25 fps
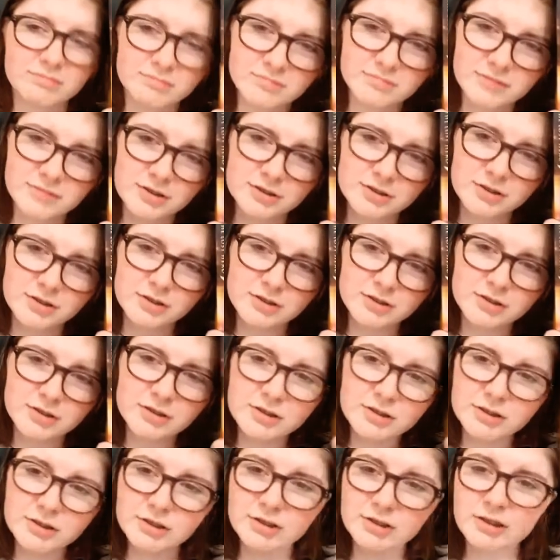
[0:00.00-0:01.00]
he's just
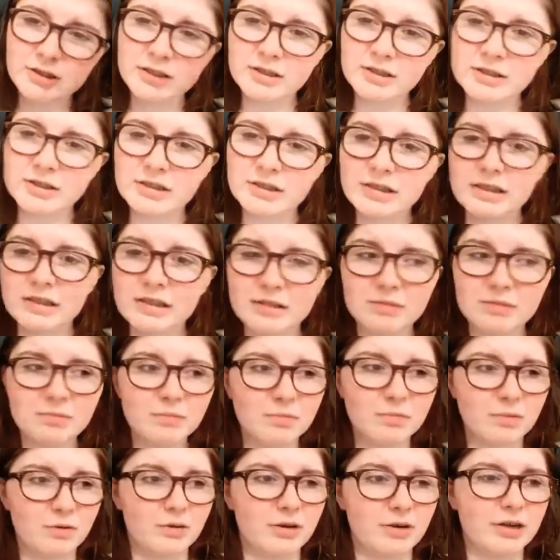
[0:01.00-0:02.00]
such like a teen
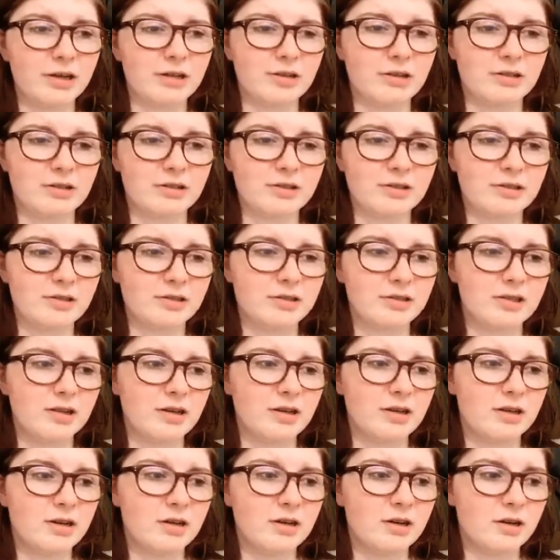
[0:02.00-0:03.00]
boy that's
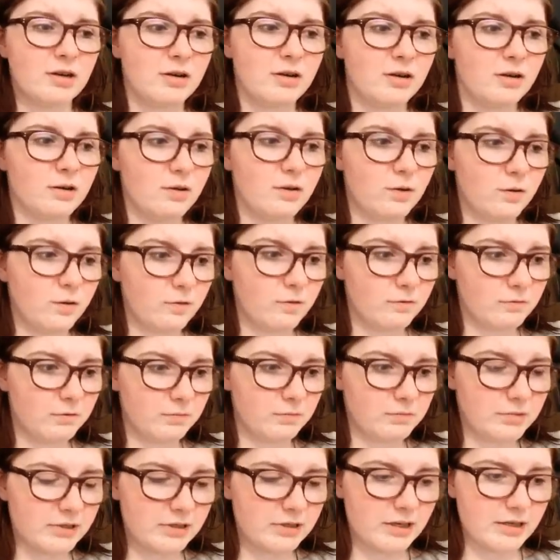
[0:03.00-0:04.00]
over
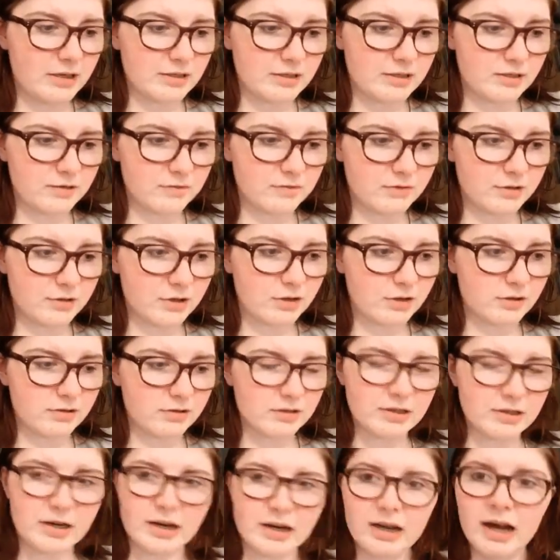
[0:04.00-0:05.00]
obsessing over girls,
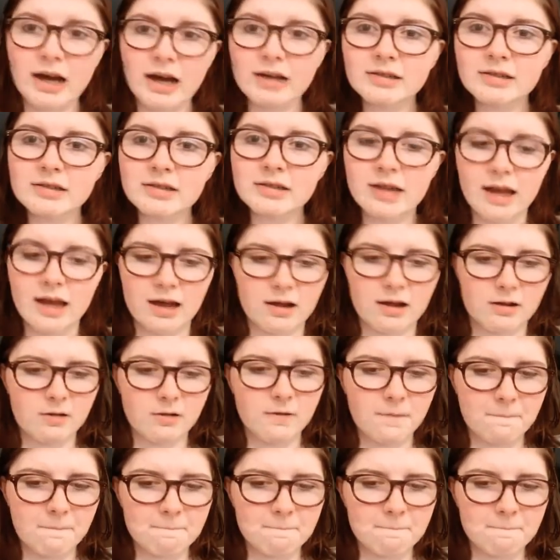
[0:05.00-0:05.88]
and I can't tell